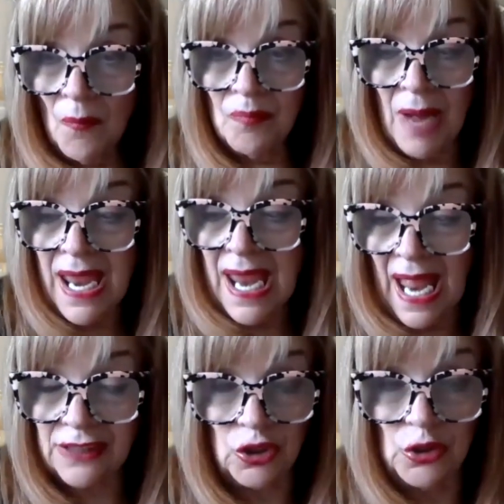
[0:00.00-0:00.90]
my
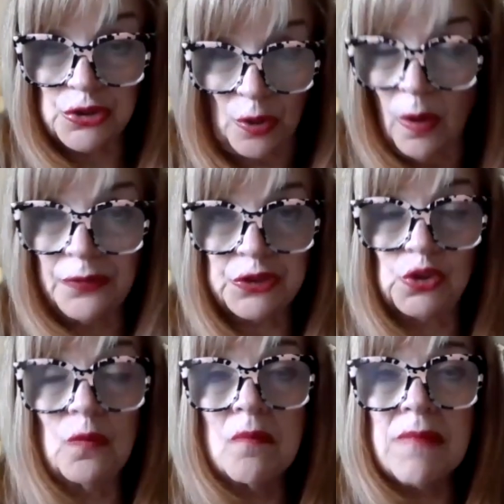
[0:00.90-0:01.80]
hat goes off
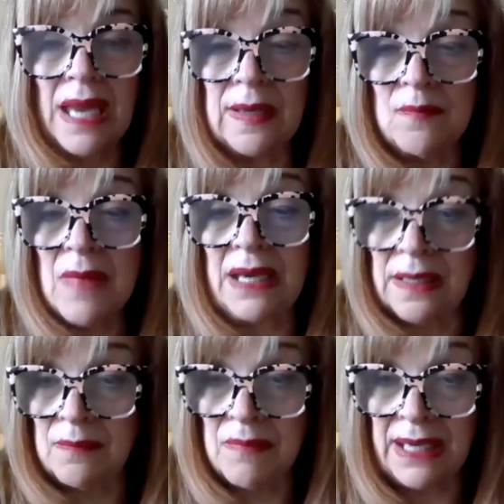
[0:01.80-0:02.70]
to many,
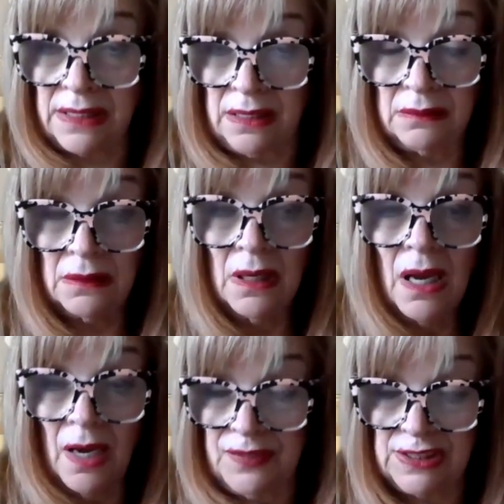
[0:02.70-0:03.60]
many, many
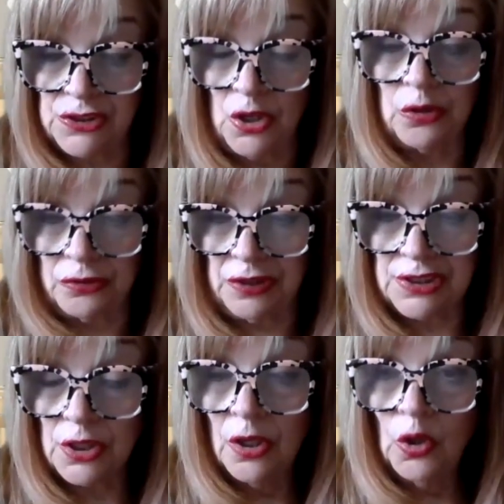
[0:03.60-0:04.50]
of these
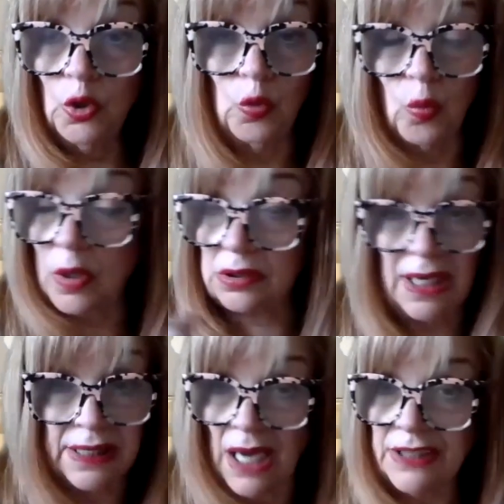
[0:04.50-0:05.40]
notaries who work
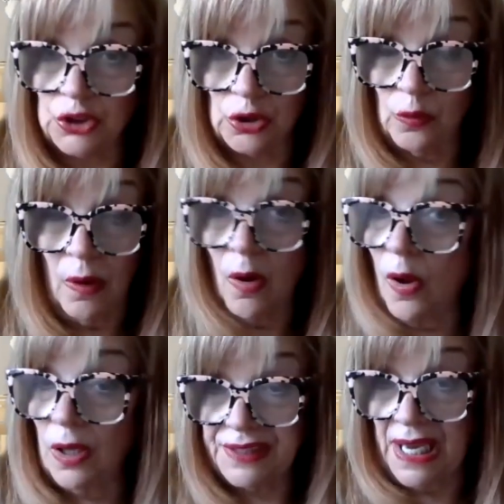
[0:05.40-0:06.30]
like I do
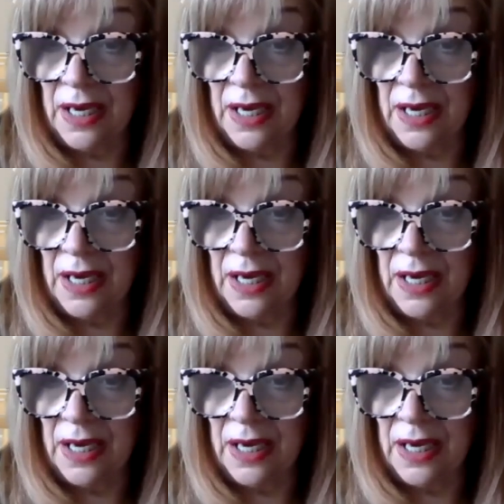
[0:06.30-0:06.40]
all day.